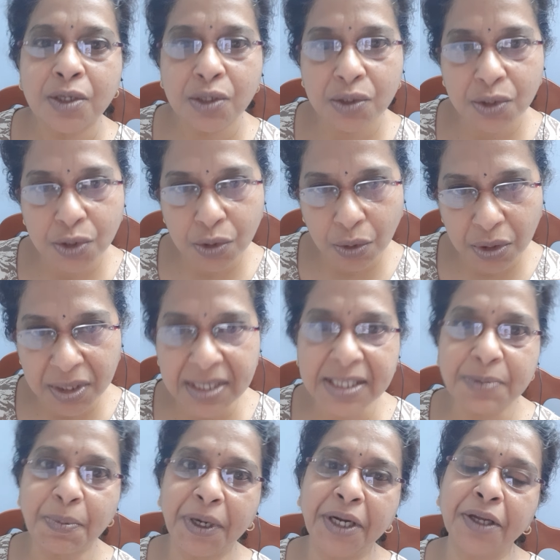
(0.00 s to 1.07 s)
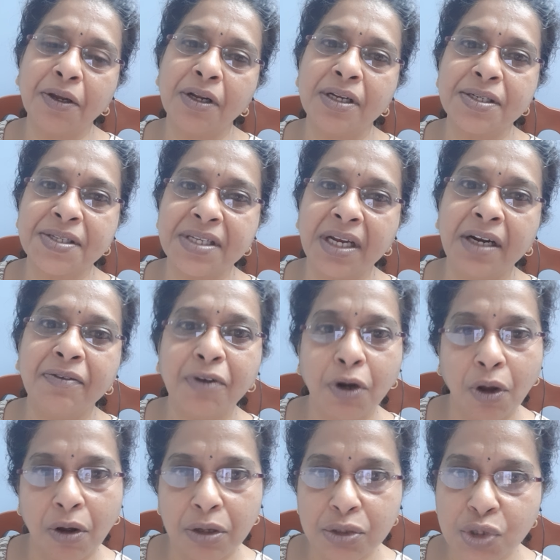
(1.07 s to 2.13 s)
So this particular seed
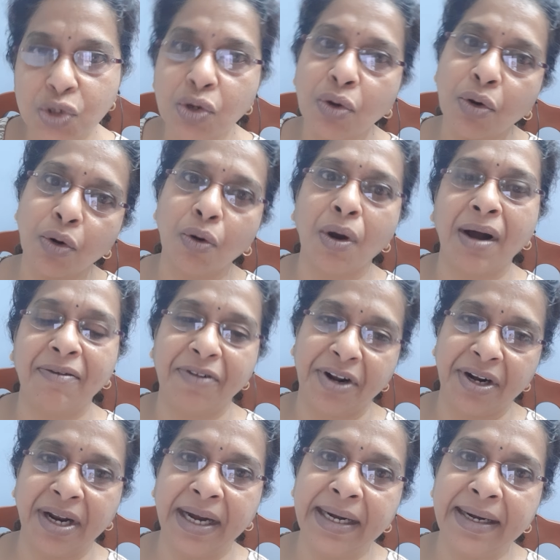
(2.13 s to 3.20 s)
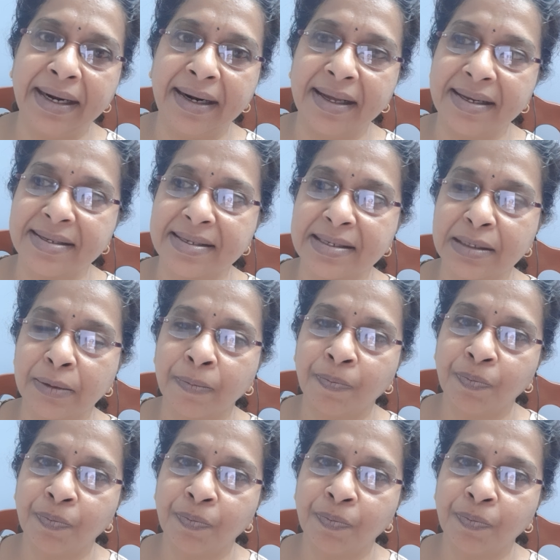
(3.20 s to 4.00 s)
will also grow after 90 days.